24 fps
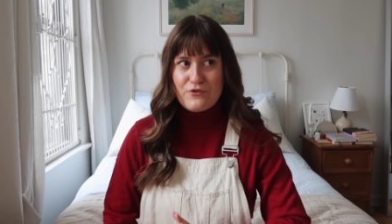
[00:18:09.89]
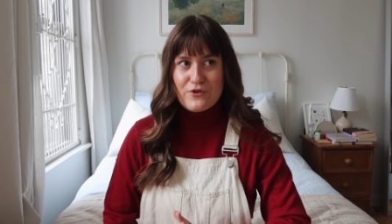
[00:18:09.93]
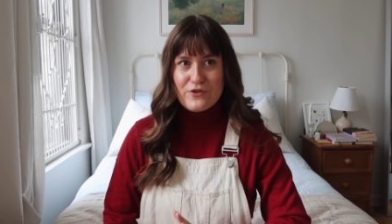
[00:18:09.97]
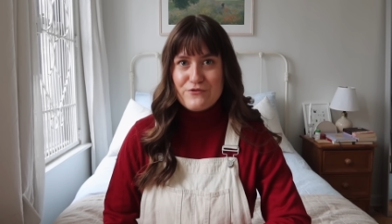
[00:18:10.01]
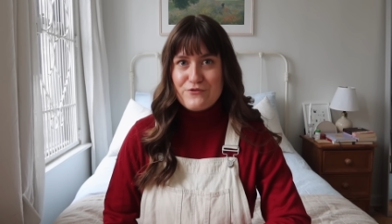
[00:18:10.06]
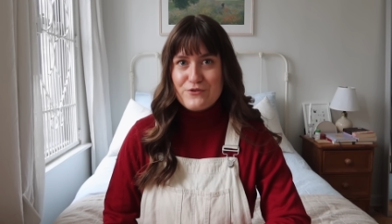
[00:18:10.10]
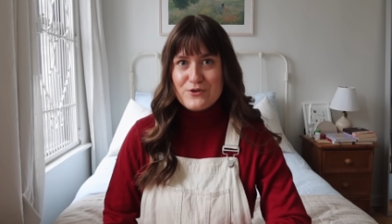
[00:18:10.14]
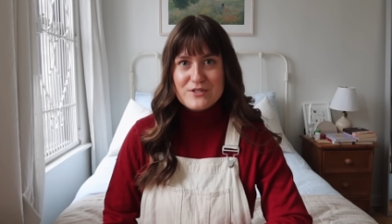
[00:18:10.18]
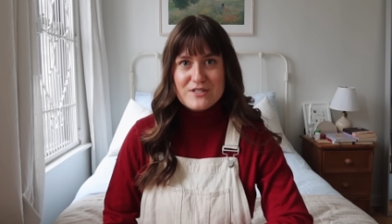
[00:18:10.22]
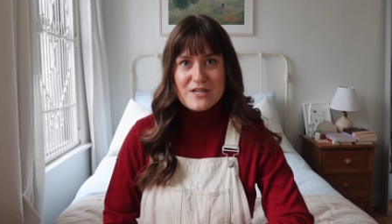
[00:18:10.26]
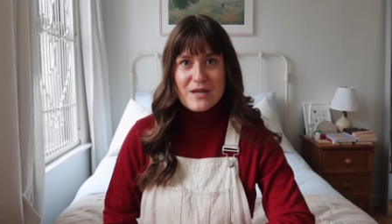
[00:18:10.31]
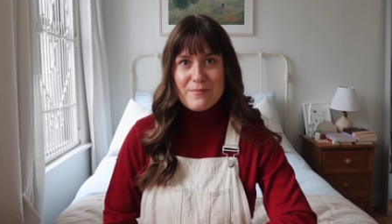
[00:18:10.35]
For the
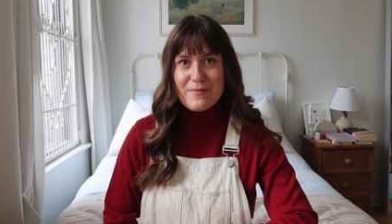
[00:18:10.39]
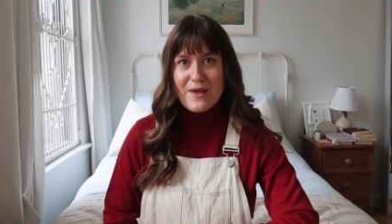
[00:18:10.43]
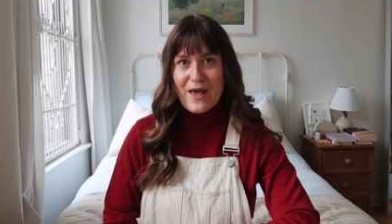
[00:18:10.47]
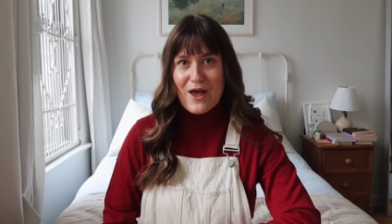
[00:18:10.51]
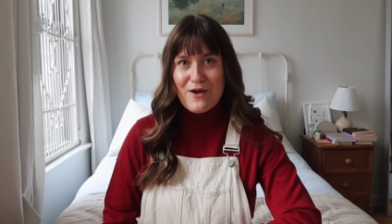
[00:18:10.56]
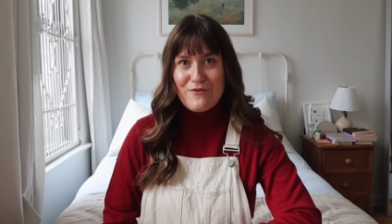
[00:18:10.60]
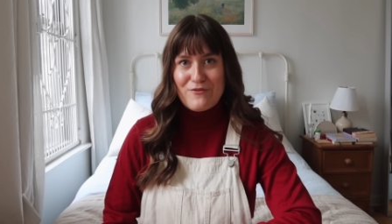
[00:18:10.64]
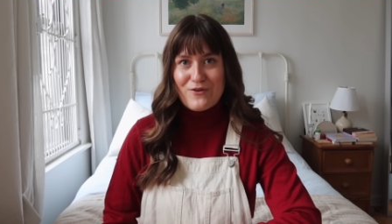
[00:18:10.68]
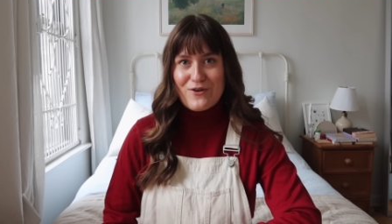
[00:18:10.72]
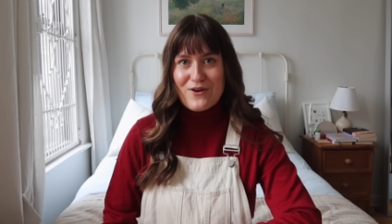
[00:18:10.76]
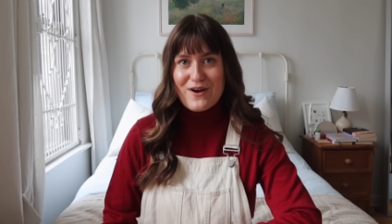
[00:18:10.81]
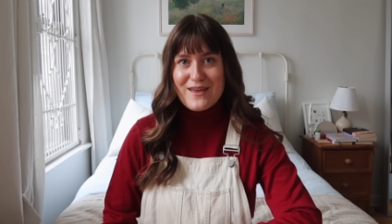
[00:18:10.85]
first time
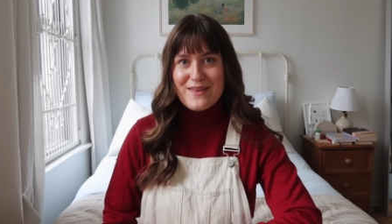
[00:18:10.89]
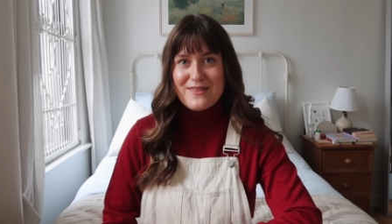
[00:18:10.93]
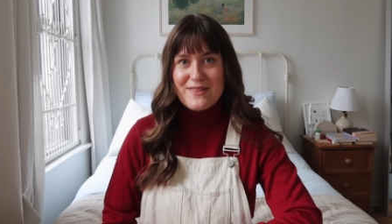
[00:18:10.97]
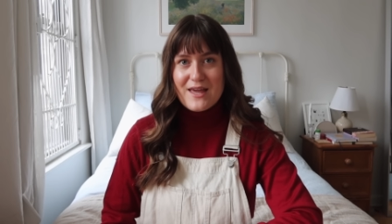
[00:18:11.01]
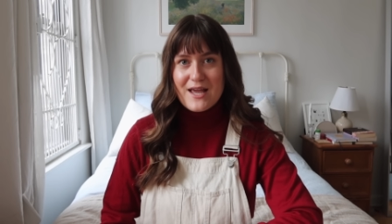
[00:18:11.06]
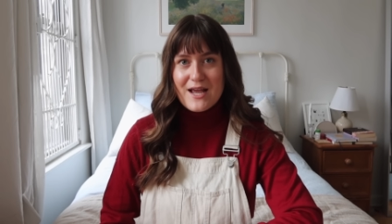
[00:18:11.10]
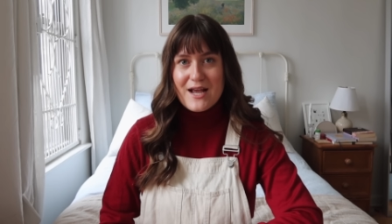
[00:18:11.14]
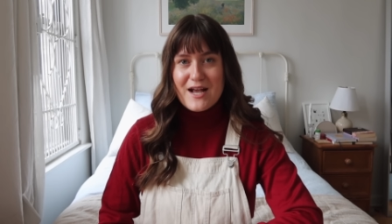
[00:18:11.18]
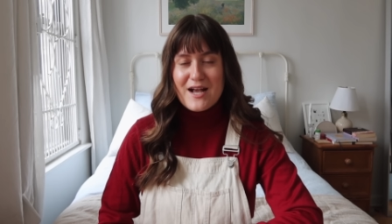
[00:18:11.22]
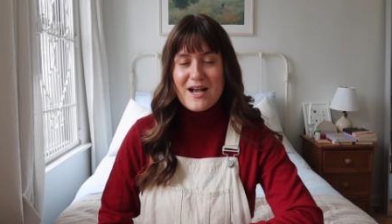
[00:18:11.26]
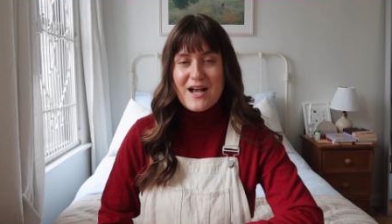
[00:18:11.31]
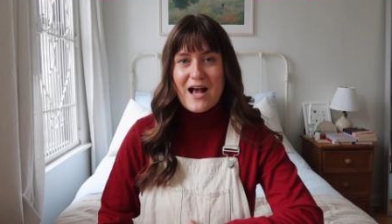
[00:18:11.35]
ever, I
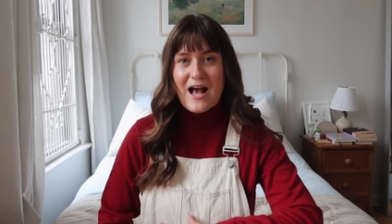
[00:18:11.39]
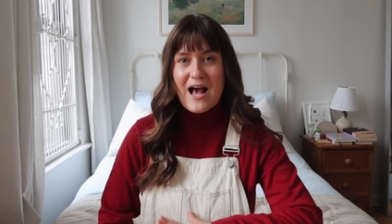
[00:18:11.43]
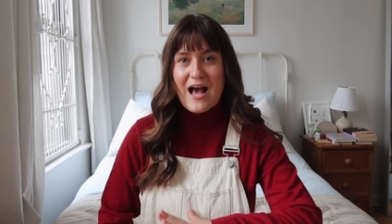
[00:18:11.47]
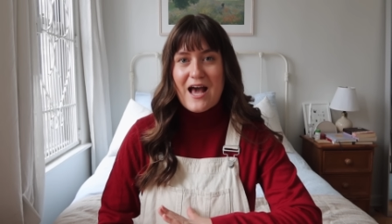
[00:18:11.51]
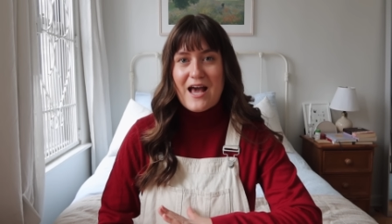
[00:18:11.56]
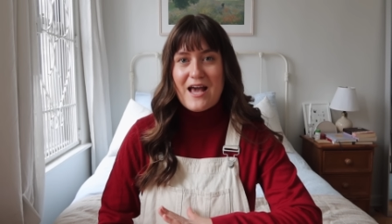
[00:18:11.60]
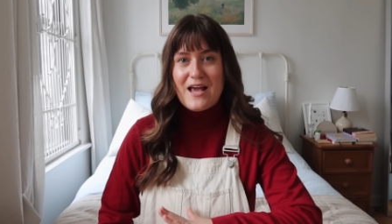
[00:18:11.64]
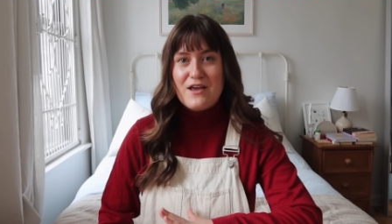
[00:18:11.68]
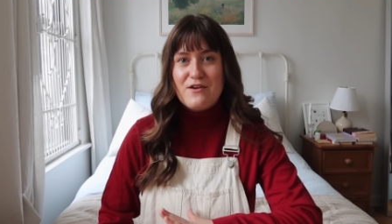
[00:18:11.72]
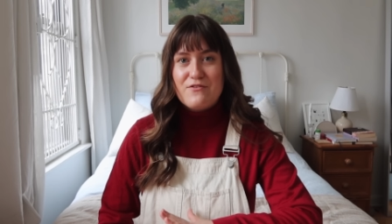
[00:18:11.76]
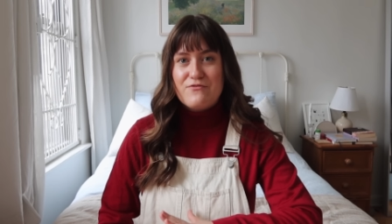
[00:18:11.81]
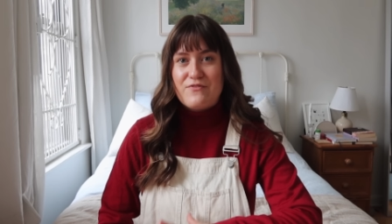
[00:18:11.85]
think,
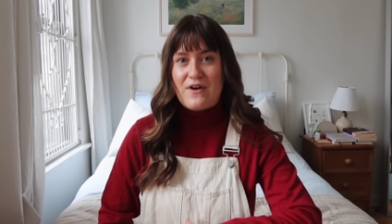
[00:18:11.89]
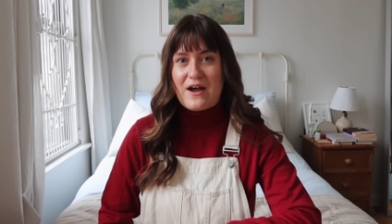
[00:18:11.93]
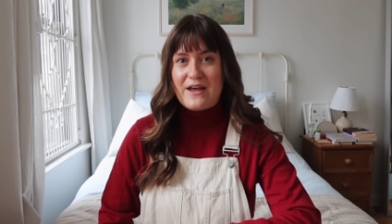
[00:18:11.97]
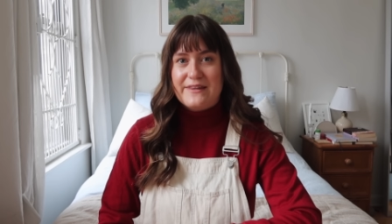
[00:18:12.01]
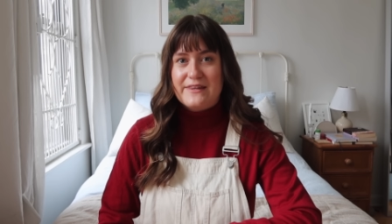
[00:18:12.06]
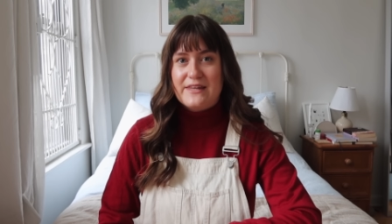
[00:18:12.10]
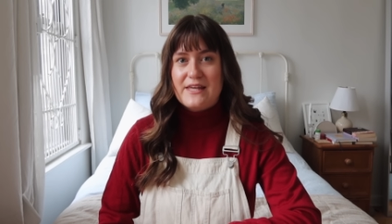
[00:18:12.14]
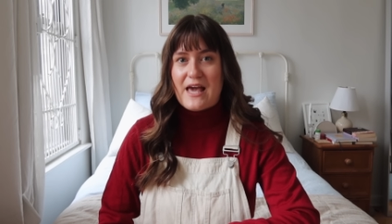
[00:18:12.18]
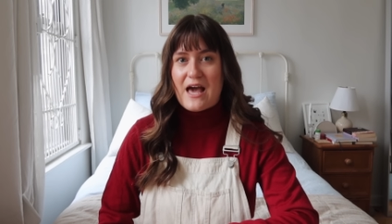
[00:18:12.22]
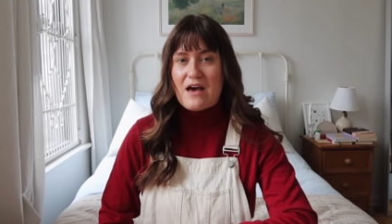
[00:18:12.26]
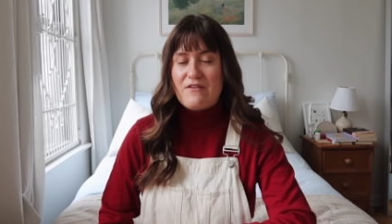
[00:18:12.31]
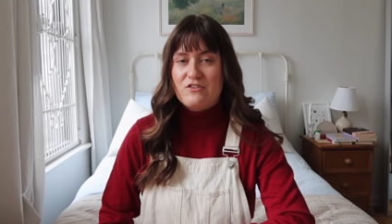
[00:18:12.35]
I
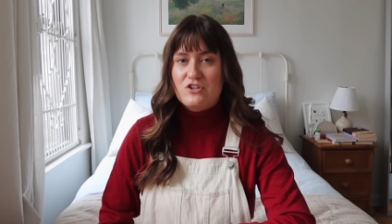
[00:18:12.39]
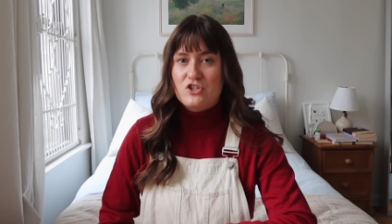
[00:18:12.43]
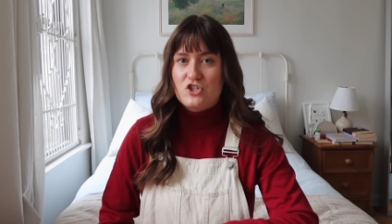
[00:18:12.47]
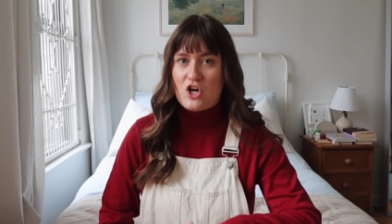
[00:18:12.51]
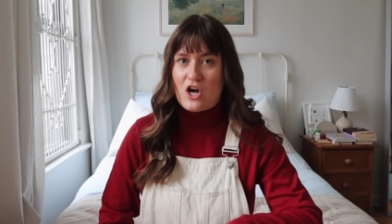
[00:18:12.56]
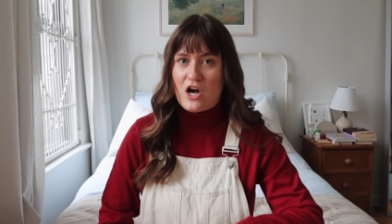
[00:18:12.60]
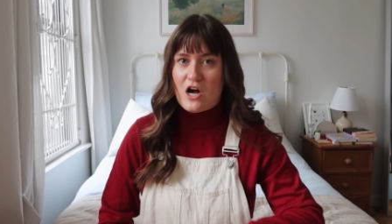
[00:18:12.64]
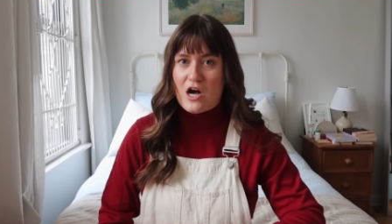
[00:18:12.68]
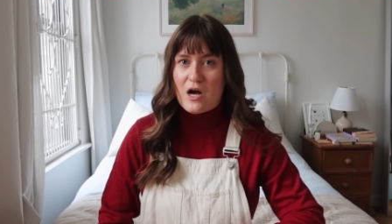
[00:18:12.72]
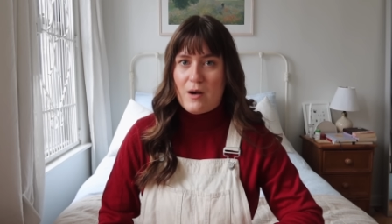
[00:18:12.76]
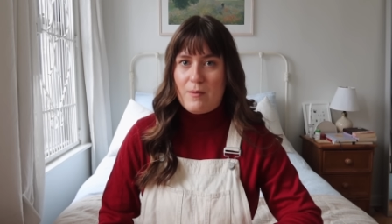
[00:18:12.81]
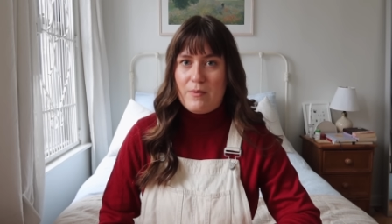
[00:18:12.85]
finally have a
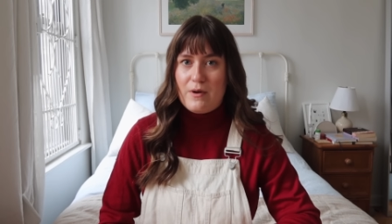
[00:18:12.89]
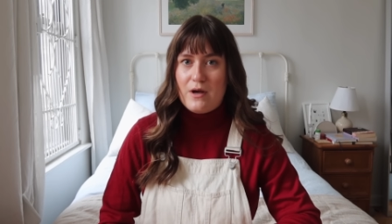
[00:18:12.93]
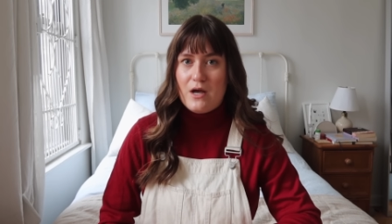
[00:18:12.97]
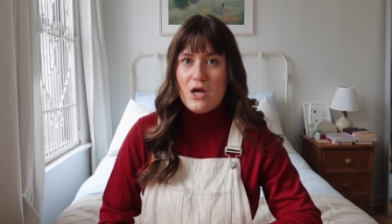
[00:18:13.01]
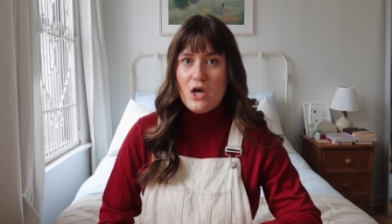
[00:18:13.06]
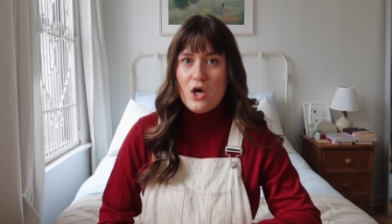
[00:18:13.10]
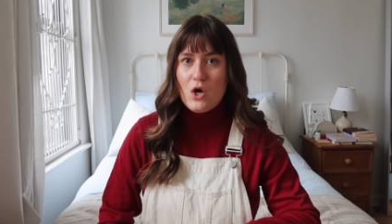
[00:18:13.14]
job